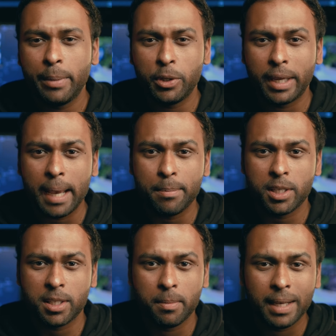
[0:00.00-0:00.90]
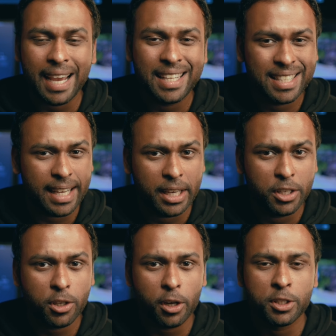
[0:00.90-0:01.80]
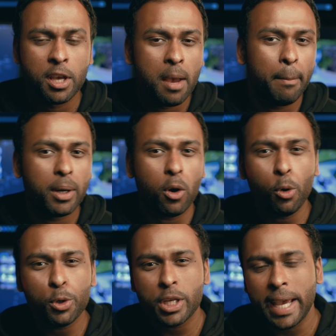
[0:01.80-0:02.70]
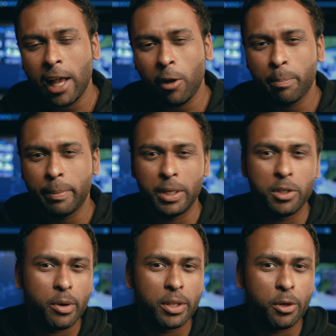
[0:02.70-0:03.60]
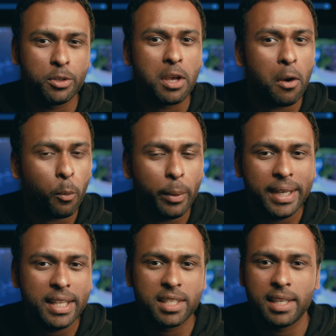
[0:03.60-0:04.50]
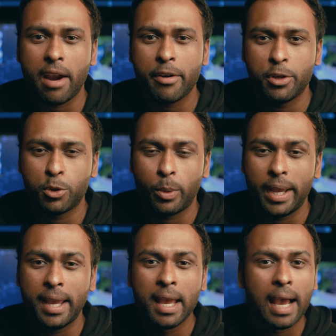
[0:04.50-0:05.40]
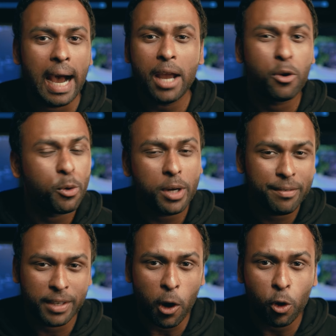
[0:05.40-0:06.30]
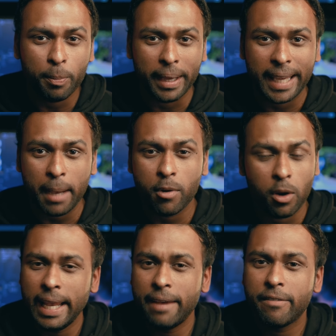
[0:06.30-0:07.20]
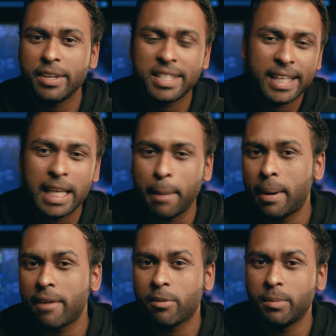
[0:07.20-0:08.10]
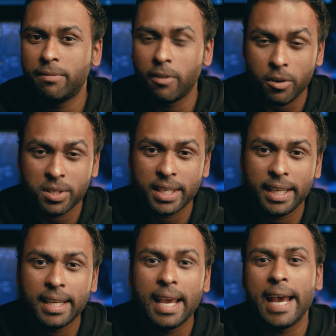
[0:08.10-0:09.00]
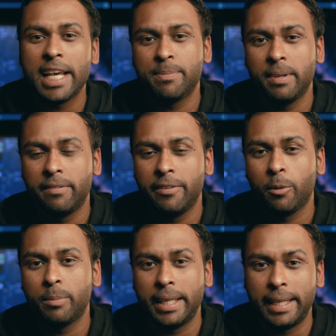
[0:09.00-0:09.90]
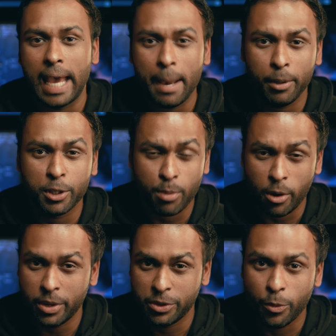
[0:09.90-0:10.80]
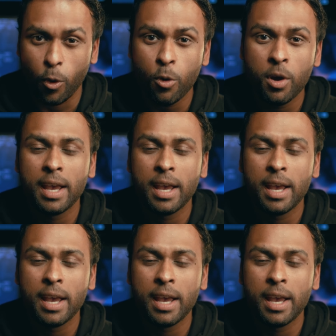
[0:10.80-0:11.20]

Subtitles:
me to capture some nice steady shots, but also helped me during those windy scenarios where I couldn't even hold my camera. Every scene apart from the forest scene has been filmed in Apple's ProRes RAW,